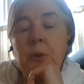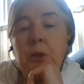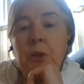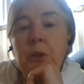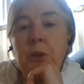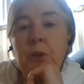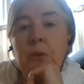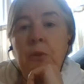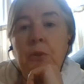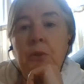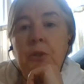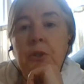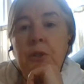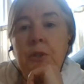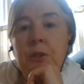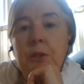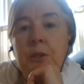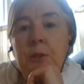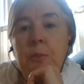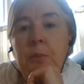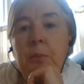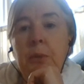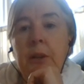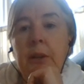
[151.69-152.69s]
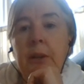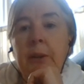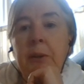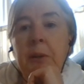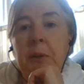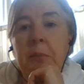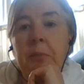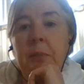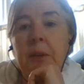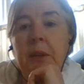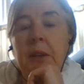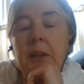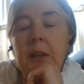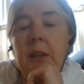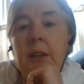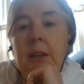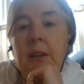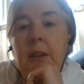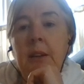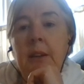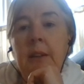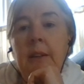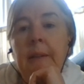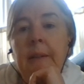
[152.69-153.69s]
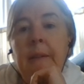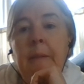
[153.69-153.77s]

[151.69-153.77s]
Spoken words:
you could just plug them in